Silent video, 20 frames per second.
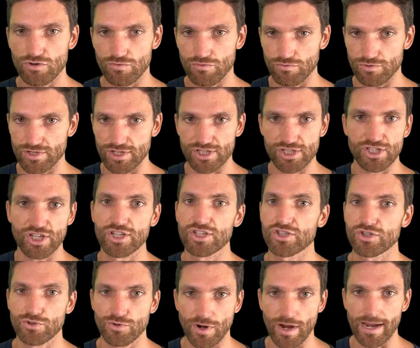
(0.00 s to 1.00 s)

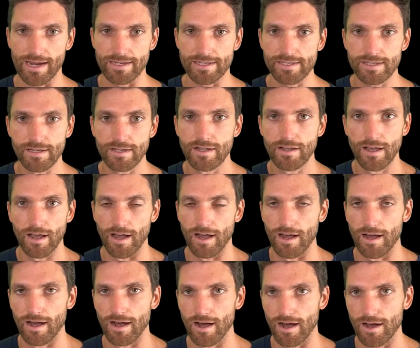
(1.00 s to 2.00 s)
disintegrate
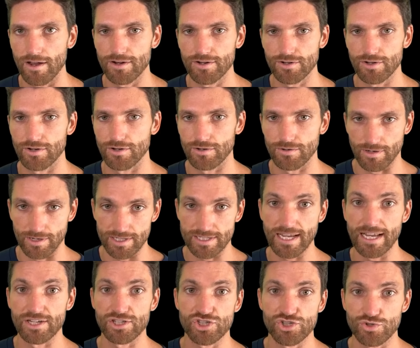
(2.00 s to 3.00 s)
uh, under
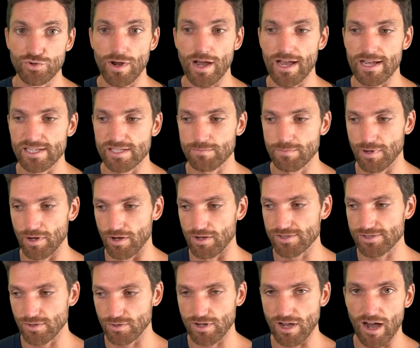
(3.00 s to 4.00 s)
intense stress, but
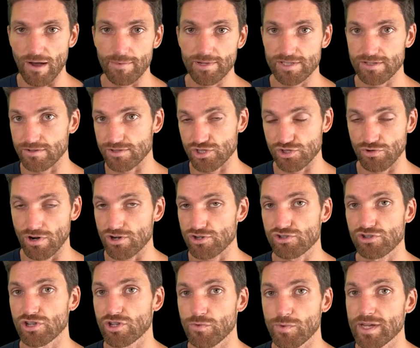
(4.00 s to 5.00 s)
also comets are
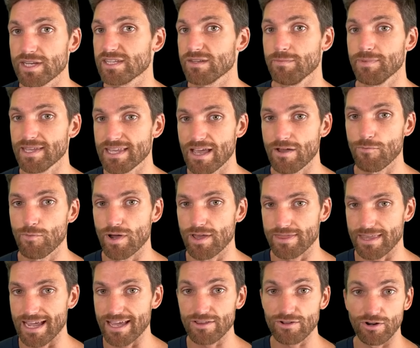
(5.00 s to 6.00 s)
structurally weak to begin
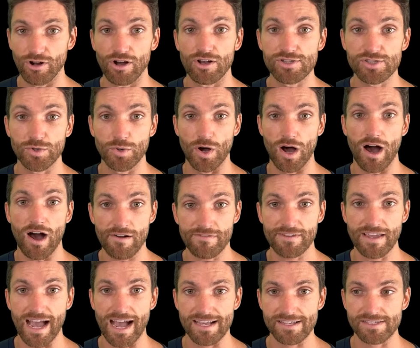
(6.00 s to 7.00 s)
with and they're also
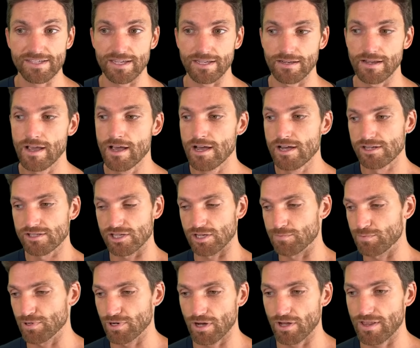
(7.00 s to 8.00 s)
off-gassing. So you
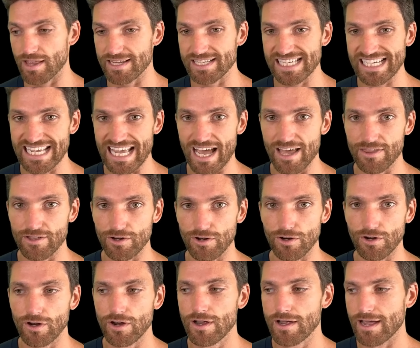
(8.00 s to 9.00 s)
put all that
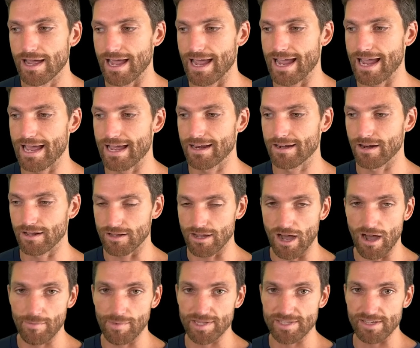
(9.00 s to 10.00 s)
together and
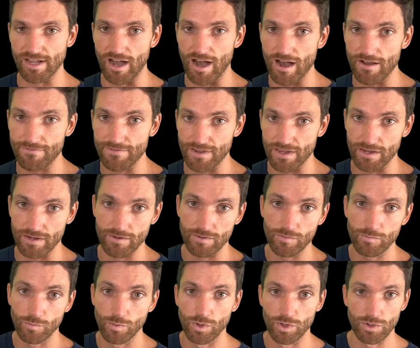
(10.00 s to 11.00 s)
comets often
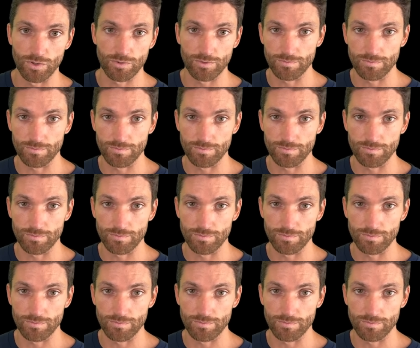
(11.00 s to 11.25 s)
will